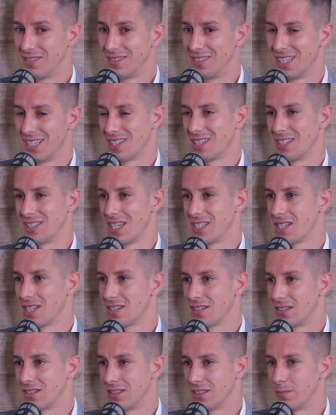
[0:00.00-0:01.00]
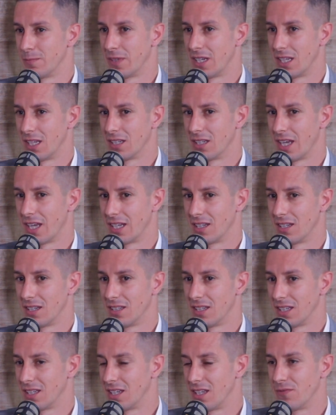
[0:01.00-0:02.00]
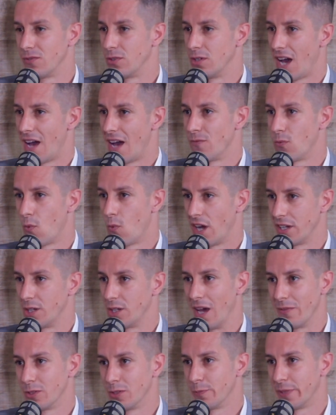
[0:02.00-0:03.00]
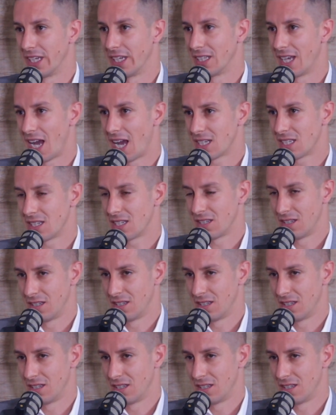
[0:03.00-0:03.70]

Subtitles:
doesn't necessarily mean that if you have one, you have to pay taxes